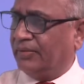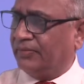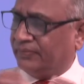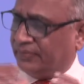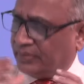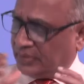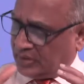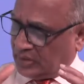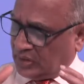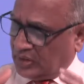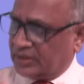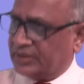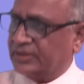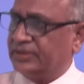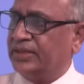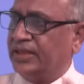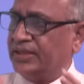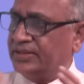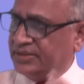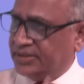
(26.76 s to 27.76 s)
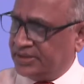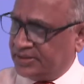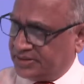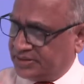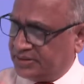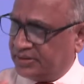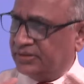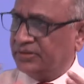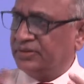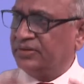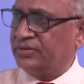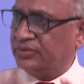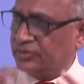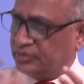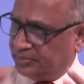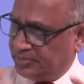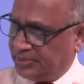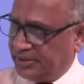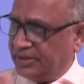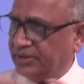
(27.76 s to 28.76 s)
For organization
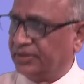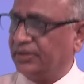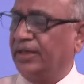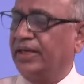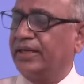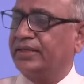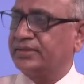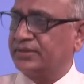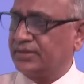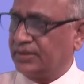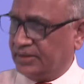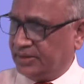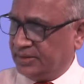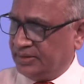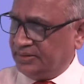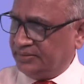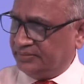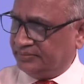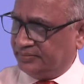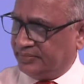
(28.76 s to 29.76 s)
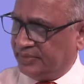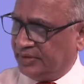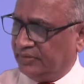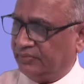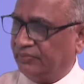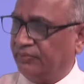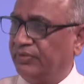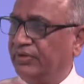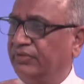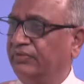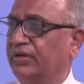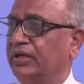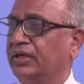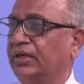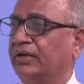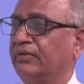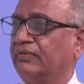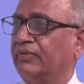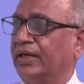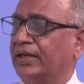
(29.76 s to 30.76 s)
to be excellent, we will
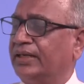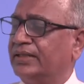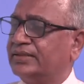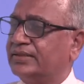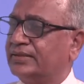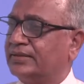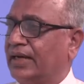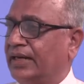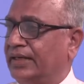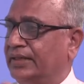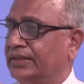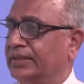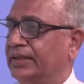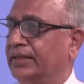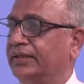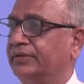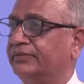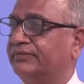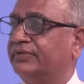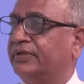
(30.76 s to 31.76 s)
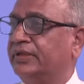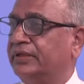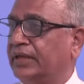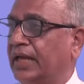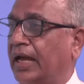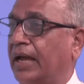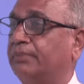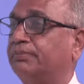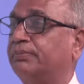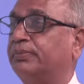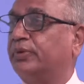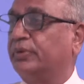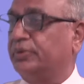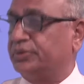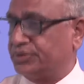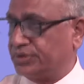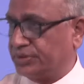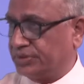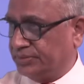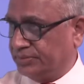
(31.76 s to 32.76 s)
require a slightly different
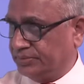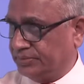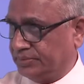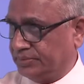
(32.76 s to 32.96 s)
approach.